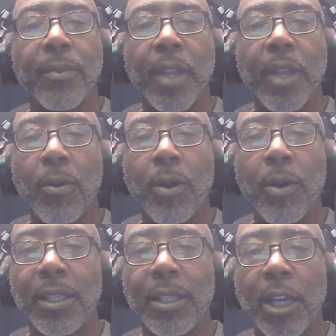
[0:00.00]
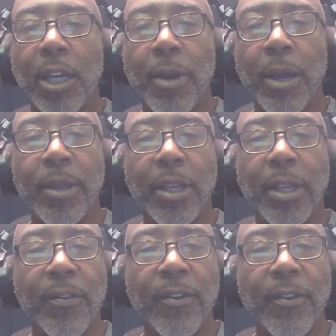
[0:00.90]
I would like to share my opinion. The
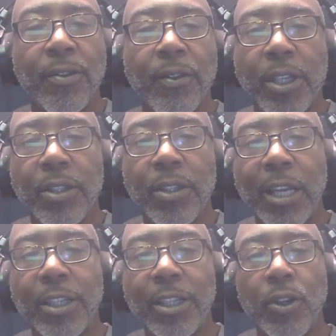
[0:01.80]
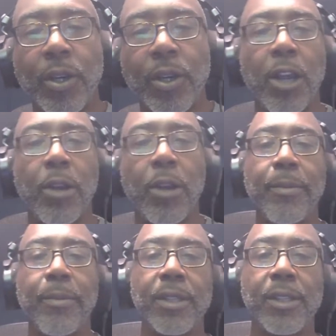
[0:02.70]
first few years I enjoyed
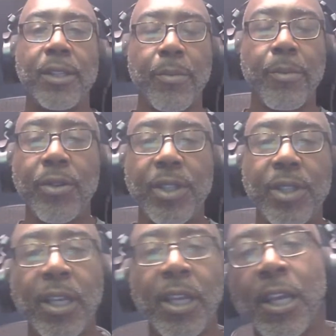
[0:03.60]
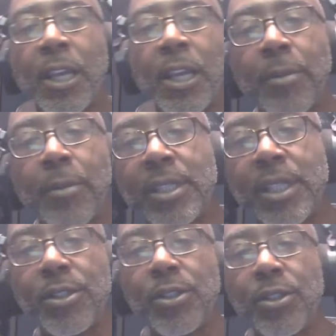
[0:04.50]
Airbnb as a community, but
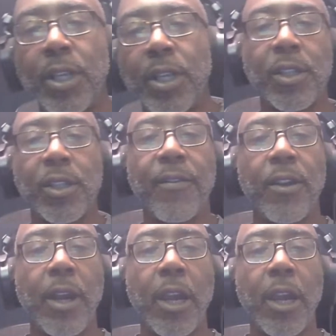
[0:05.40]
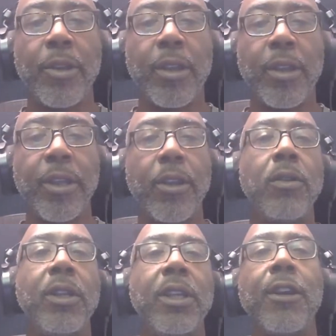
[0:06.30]
since 2 years, I feel Airbnb
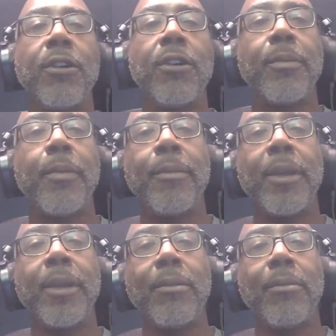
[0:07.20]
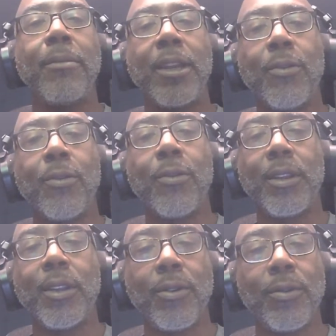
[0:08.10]
only cares about making money. Well,
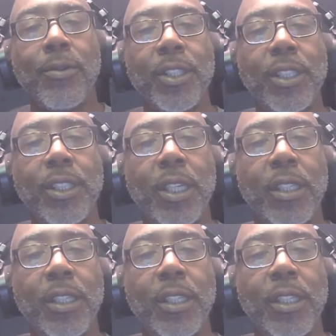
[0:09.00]
no shit,